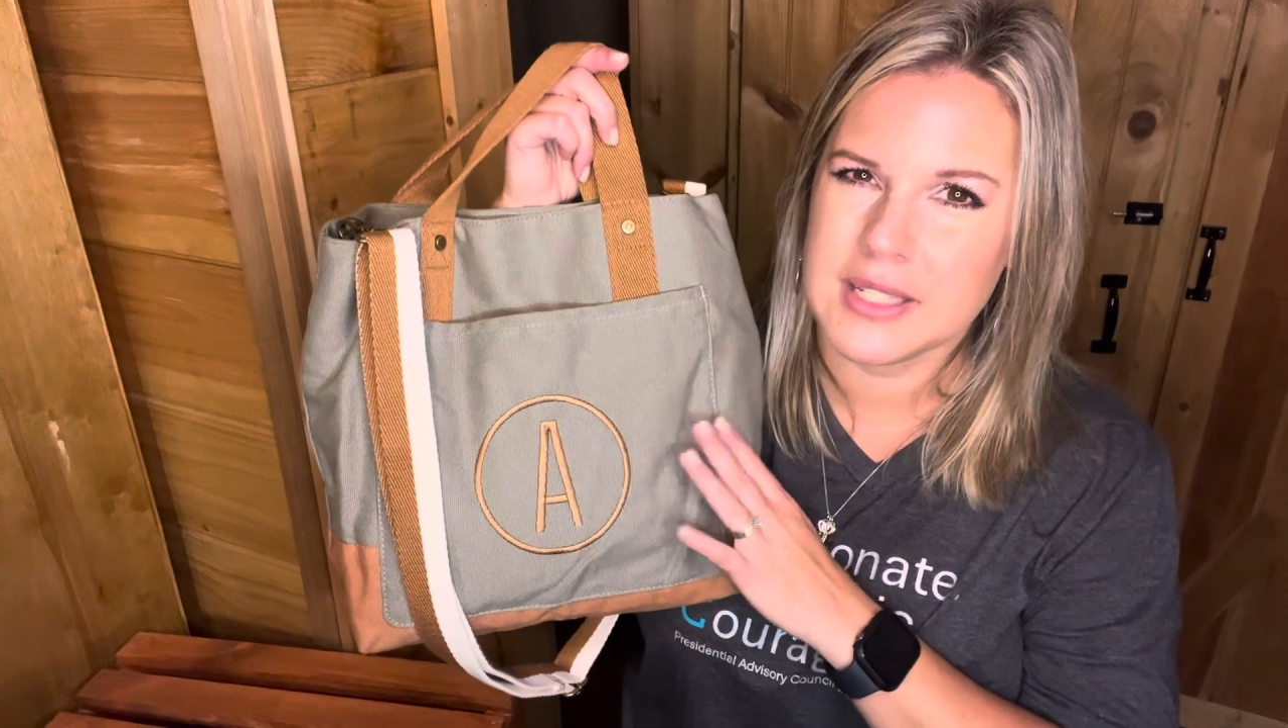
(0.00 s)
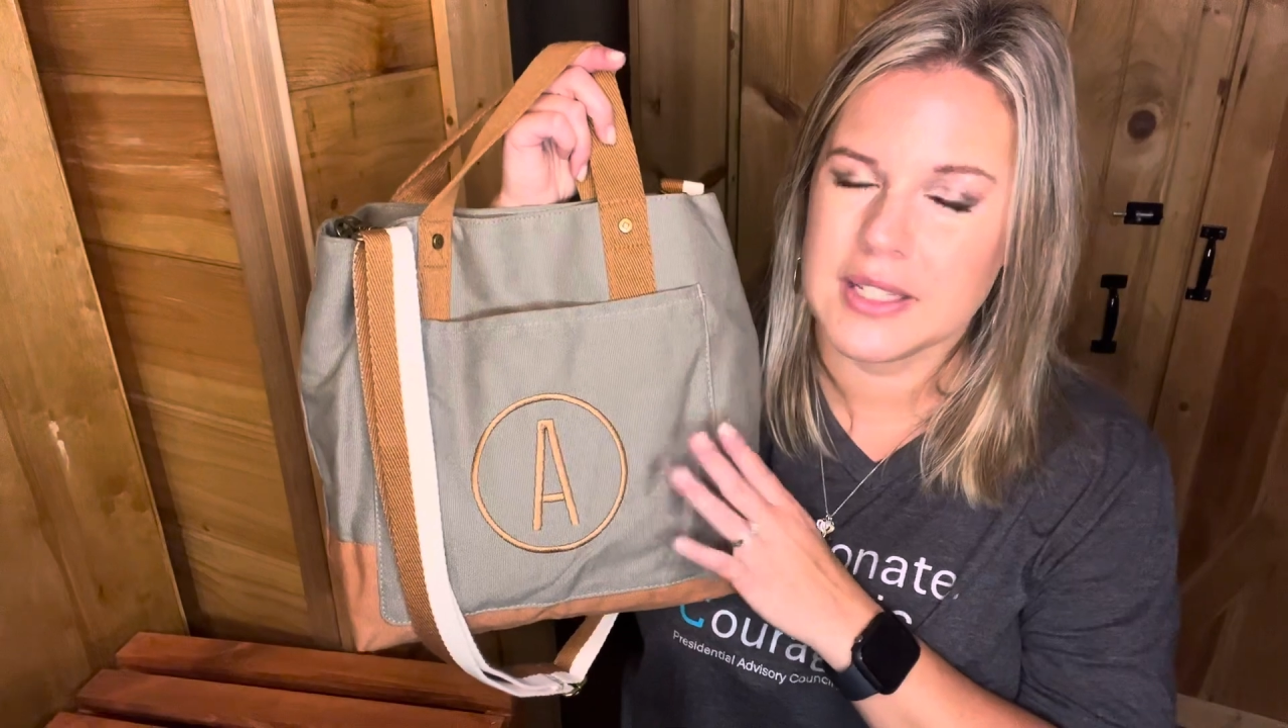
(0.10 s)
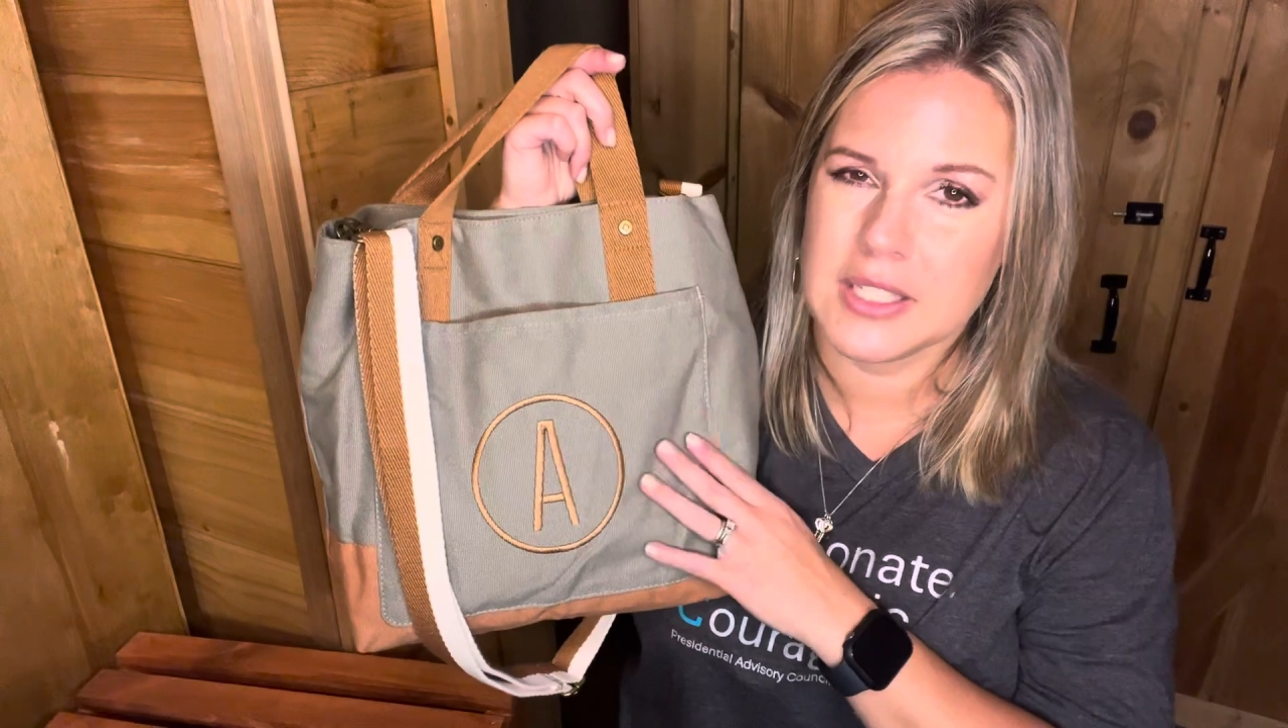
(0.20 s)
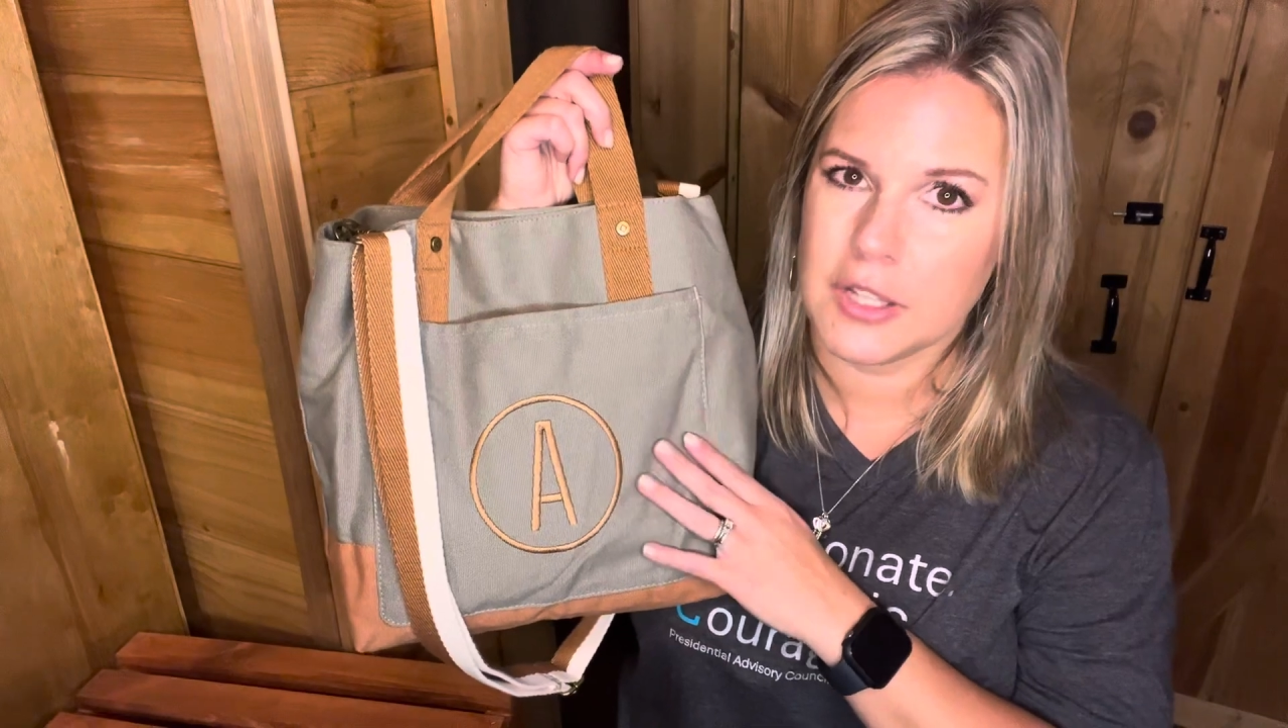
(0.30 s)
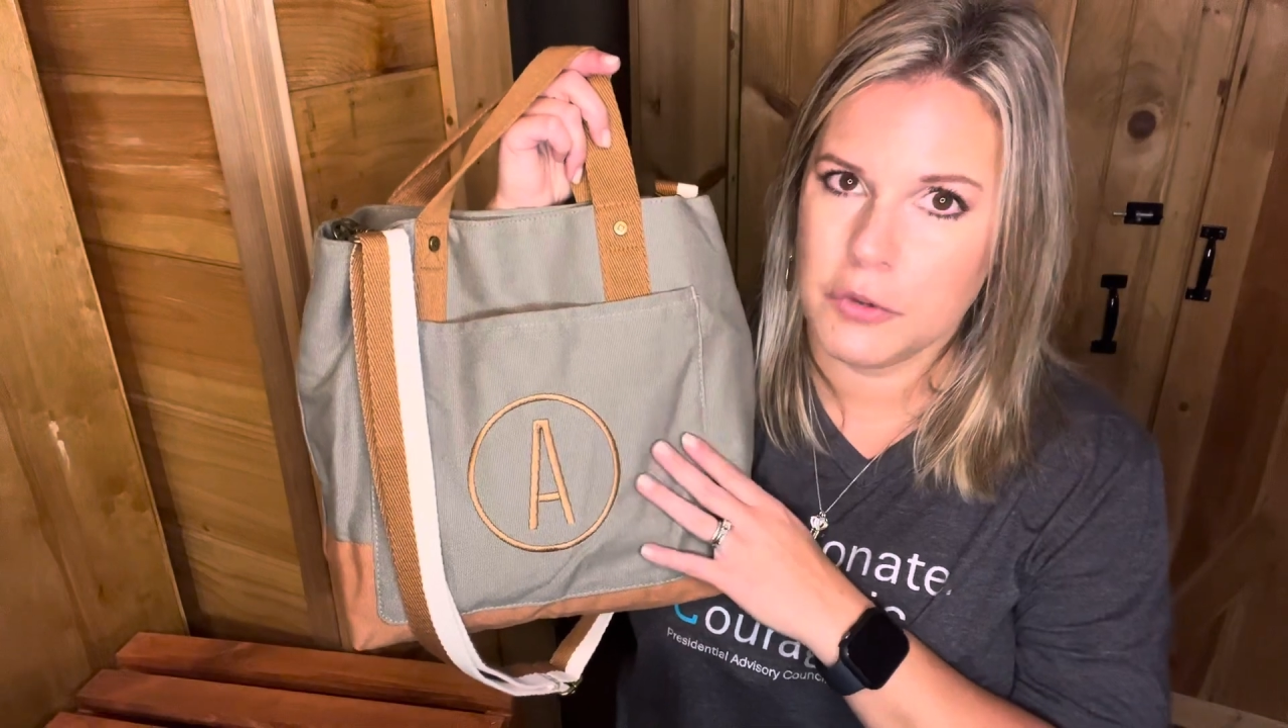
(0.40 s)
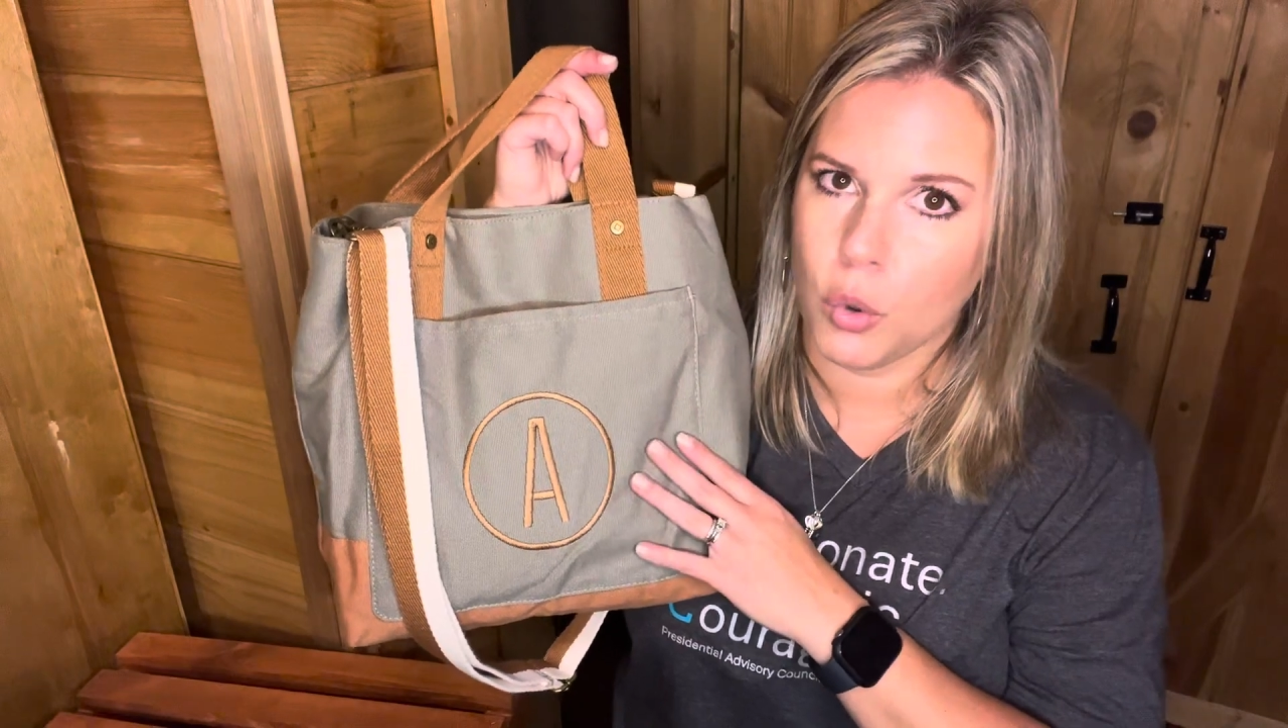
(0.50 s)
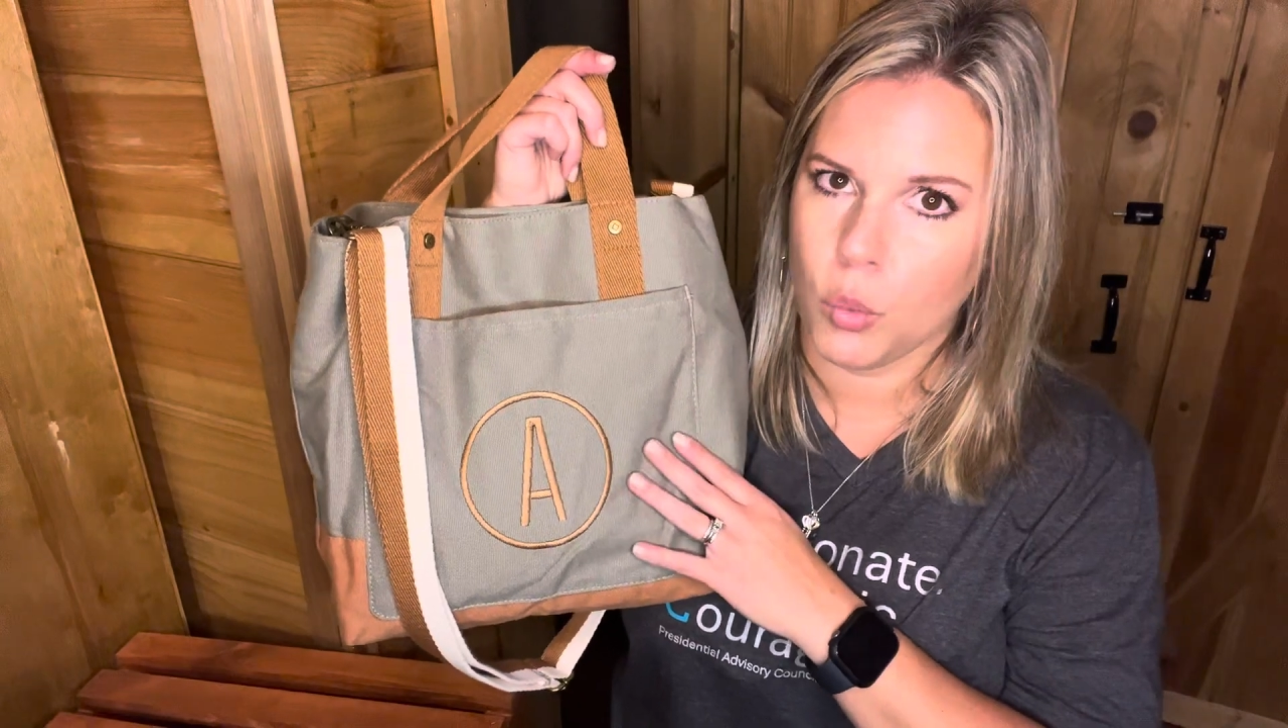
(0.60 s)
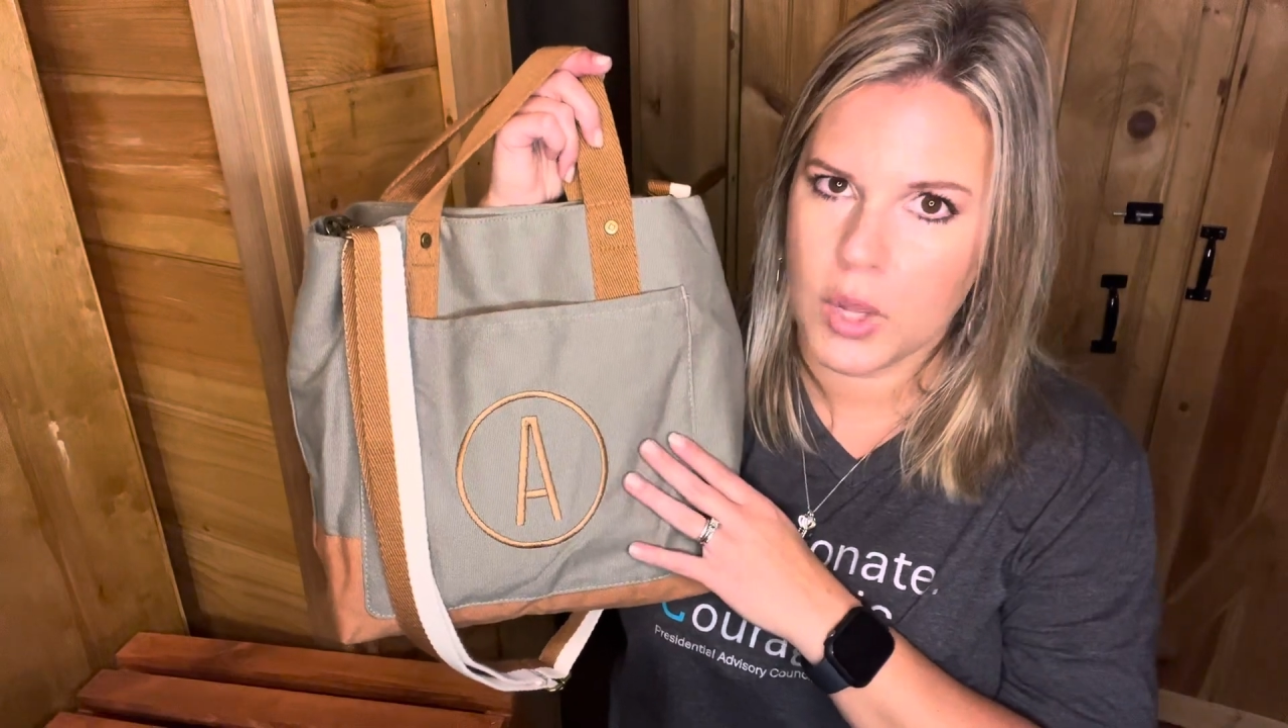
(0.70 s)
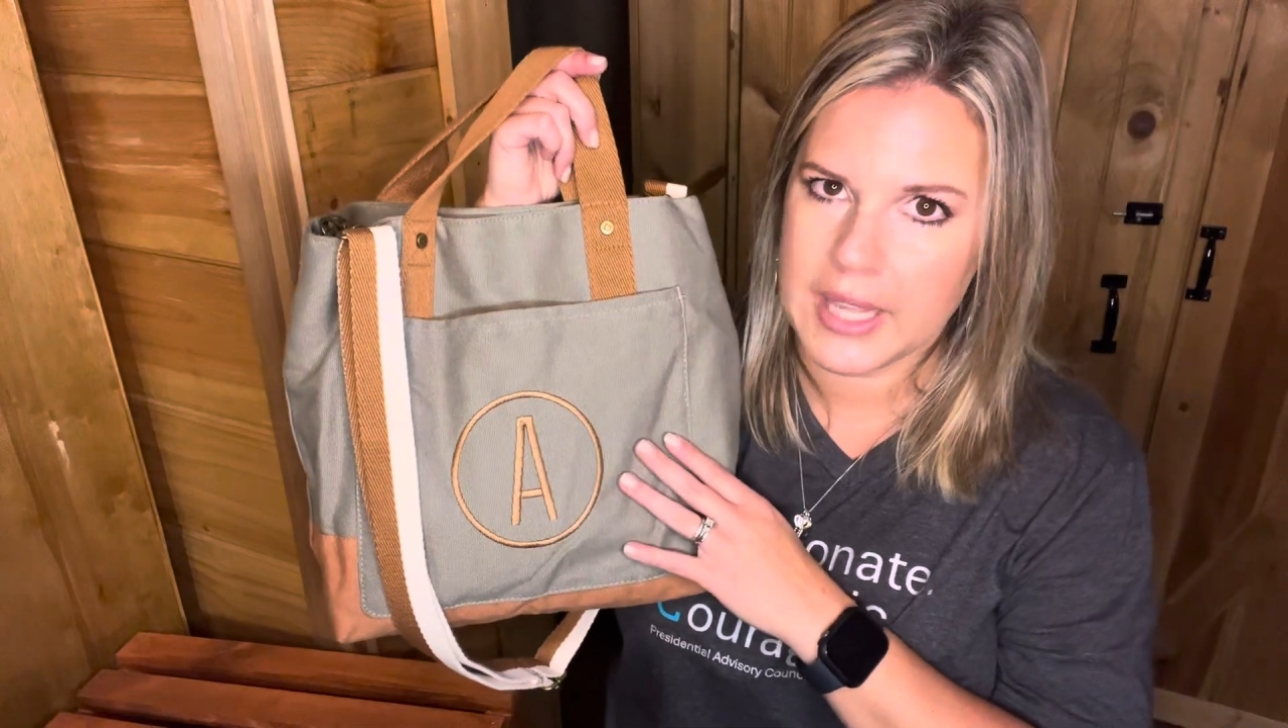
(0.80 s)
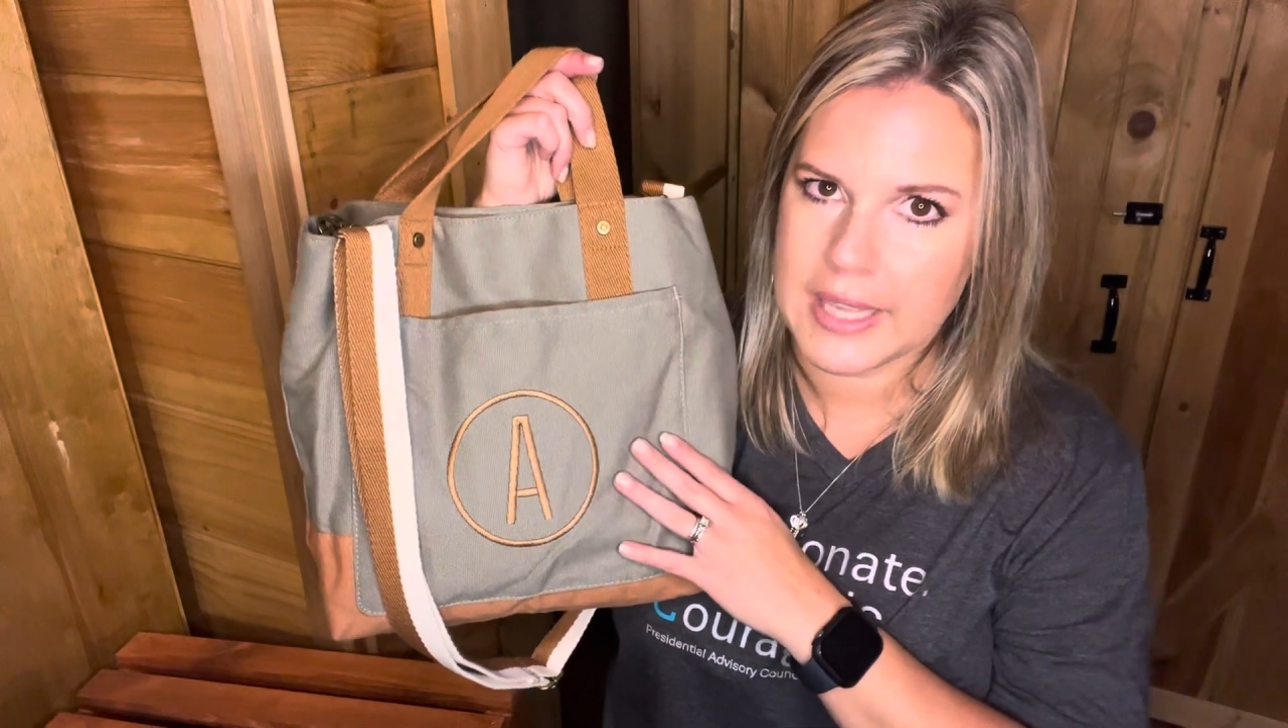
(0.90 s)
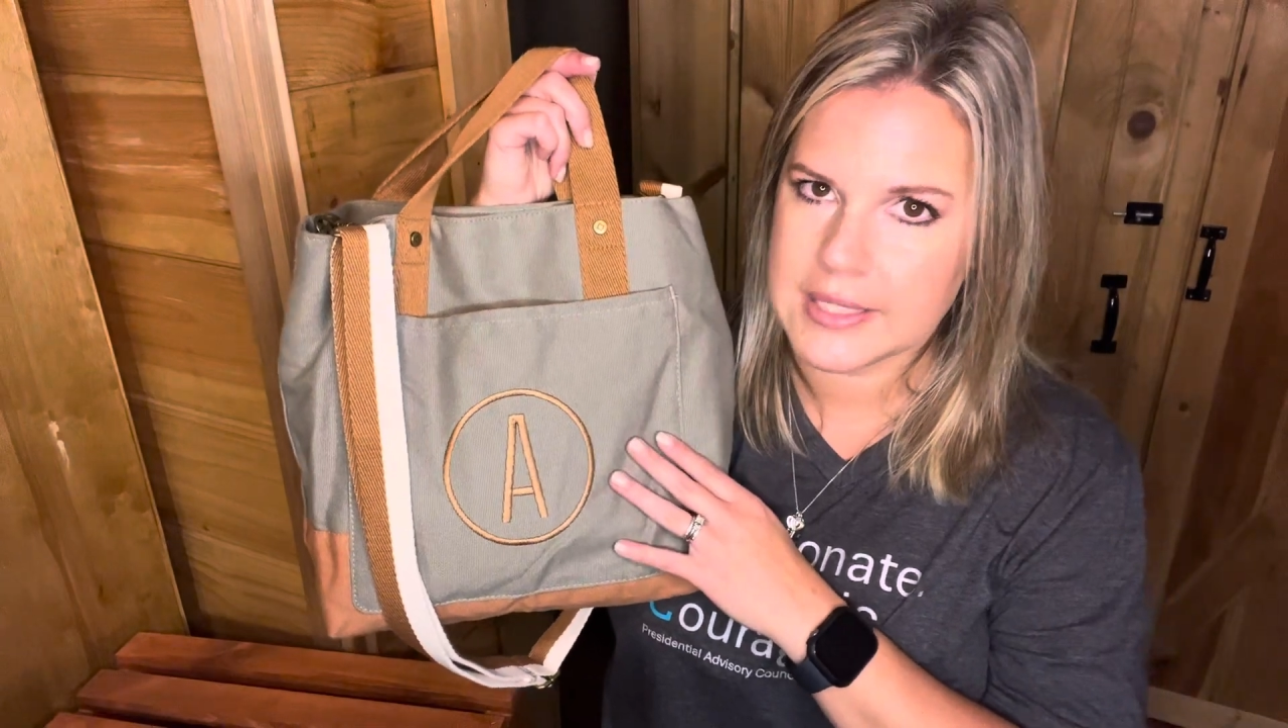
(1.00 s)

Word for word: in this if you're wanting it